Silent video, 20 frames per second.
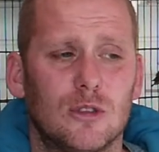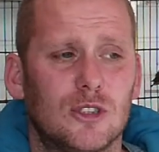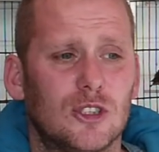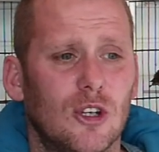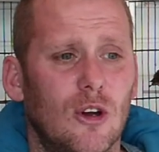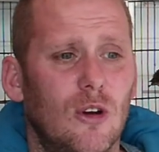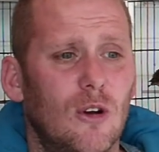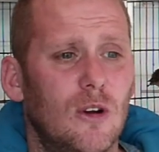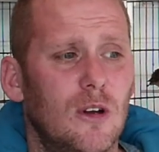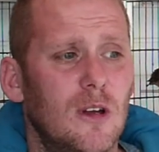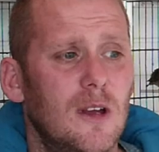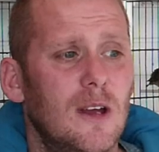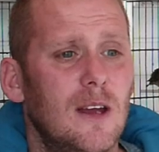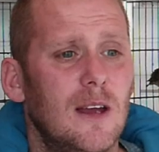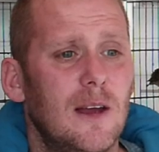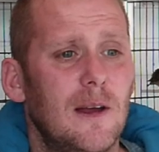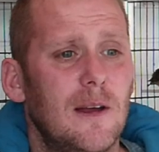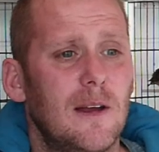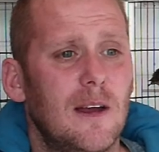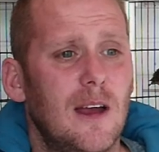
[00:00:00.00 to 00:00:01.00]
So
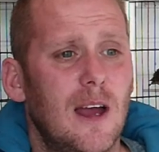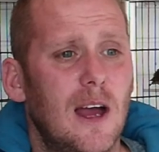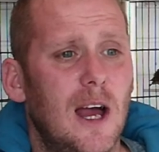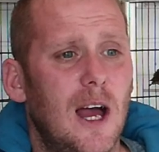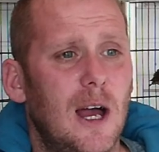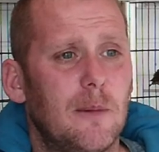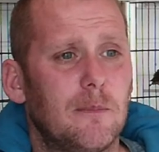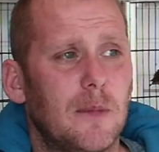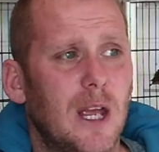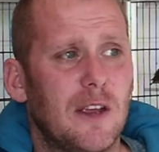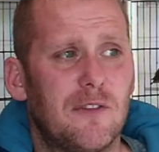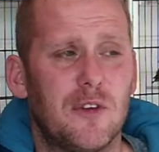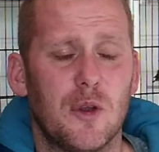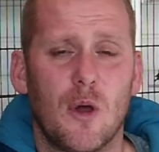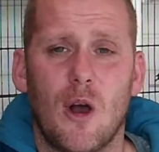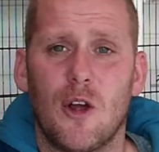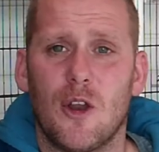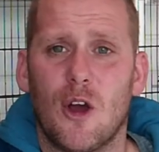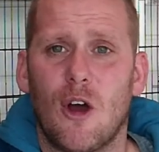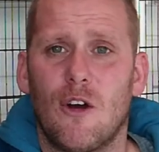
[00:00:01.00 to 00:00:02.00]
um, if you
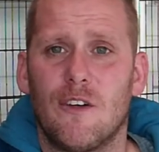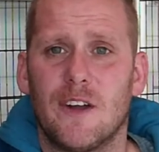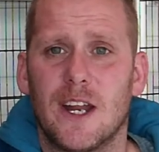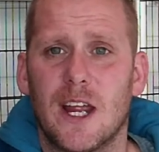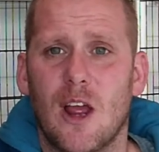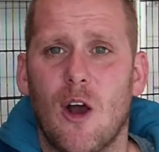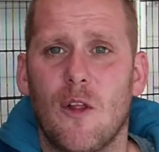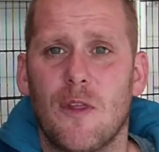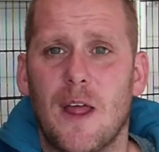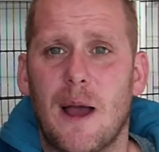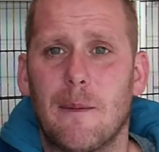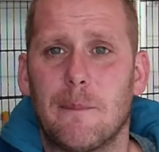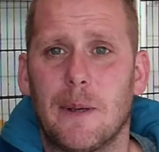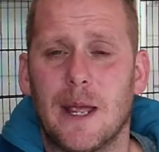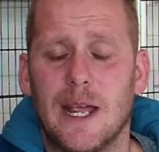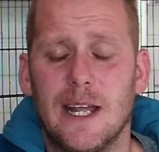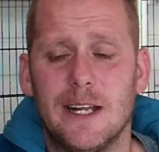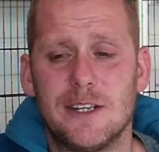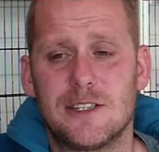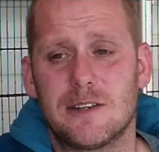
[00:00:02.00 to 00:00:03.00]
aren't already on that
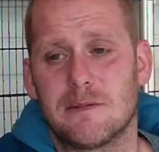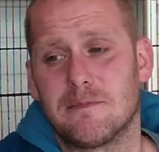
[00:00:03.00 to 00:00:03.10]
page,